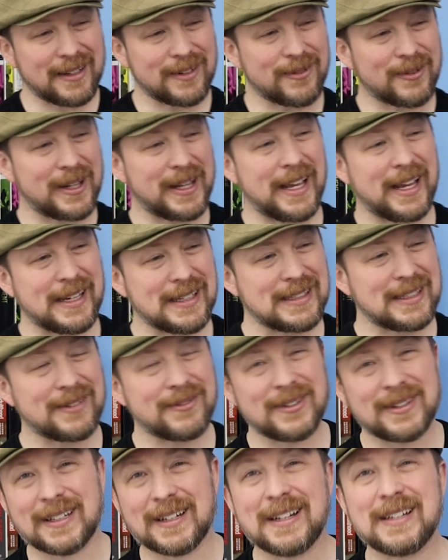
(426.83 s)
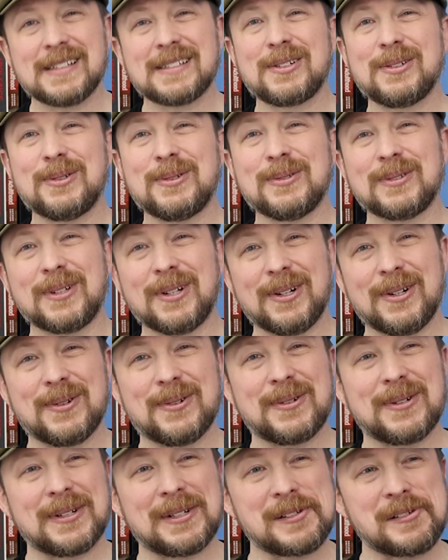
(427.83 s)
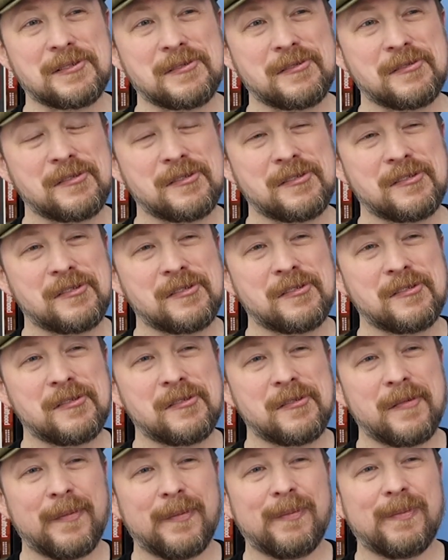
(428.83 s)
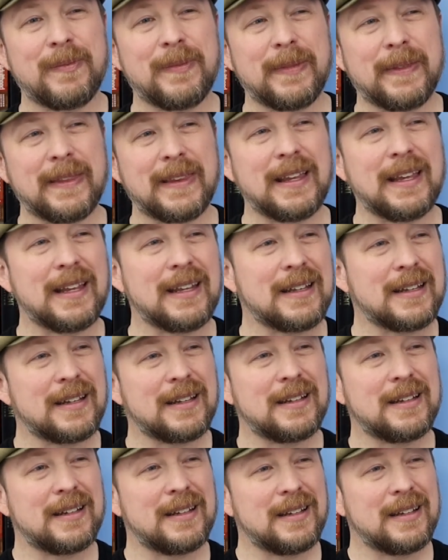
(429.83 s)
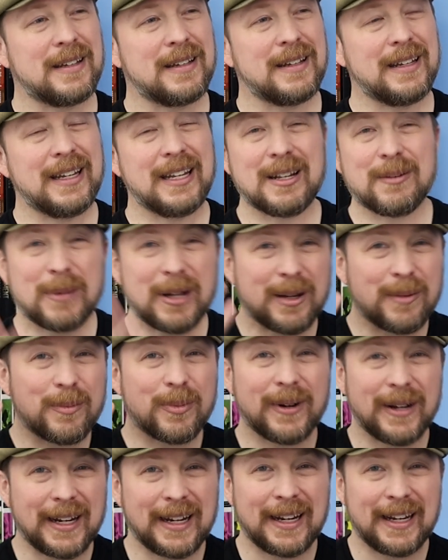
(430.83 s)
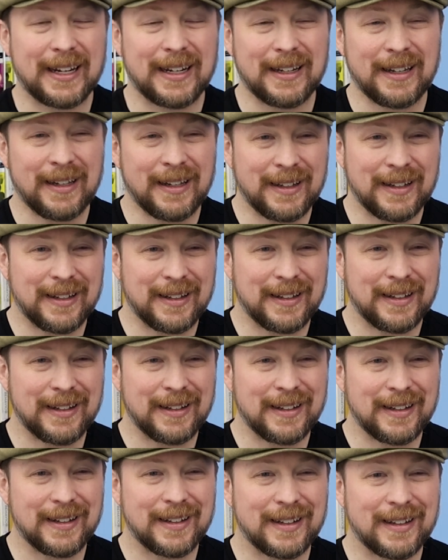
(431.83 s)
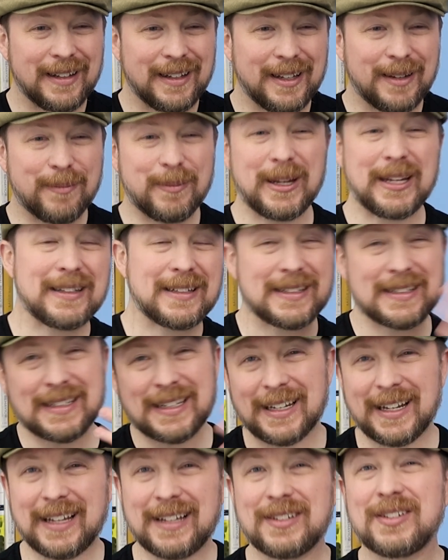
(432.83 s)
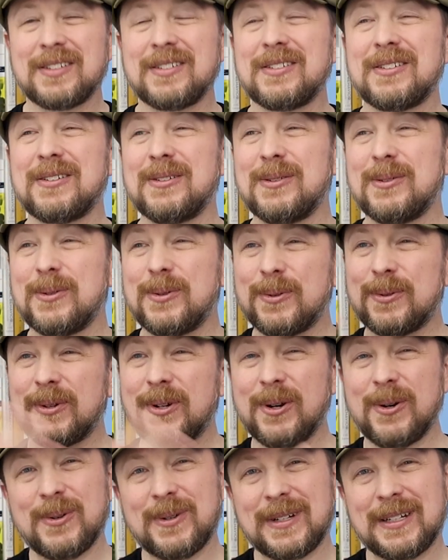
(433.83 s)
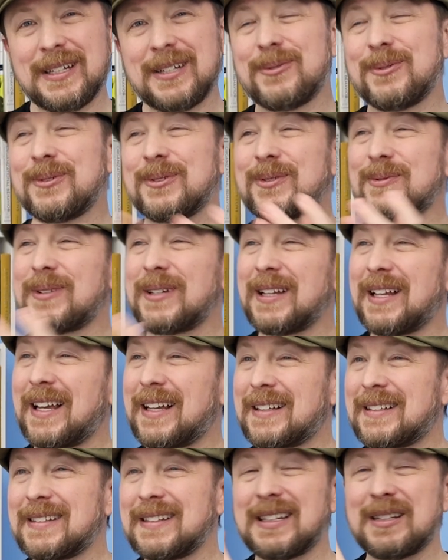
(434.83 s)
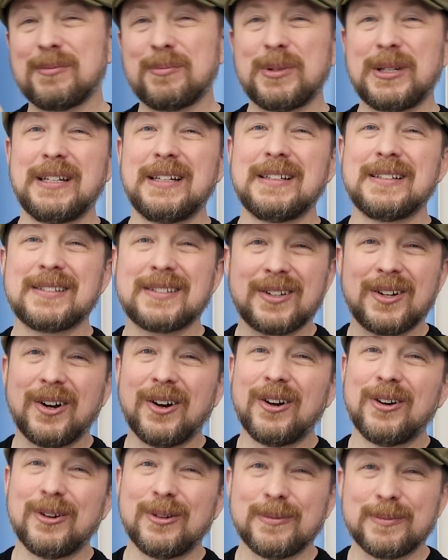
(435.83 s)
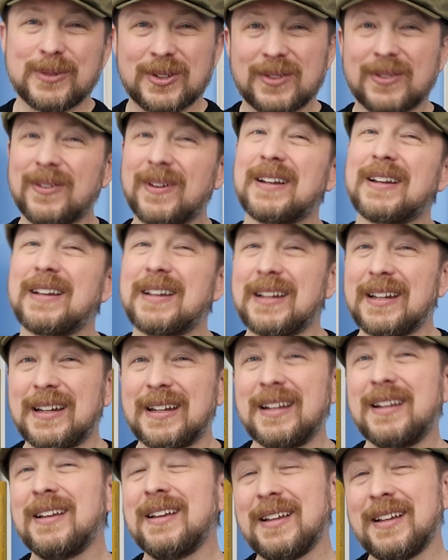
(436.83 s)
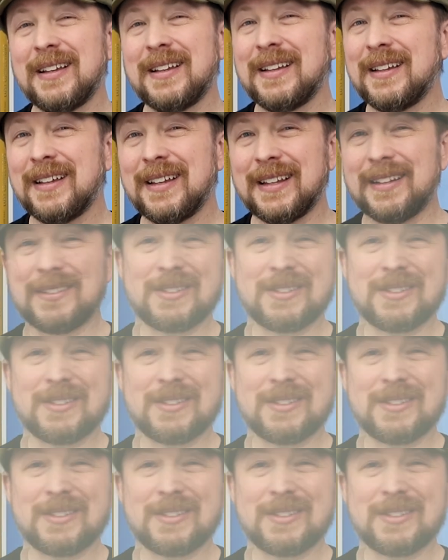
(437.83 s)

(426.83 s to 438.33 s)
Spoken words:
and relaxing with an ice cold Coke that in my brain, it made this connection to Coke equals relaxing, peace, calm, serenity, and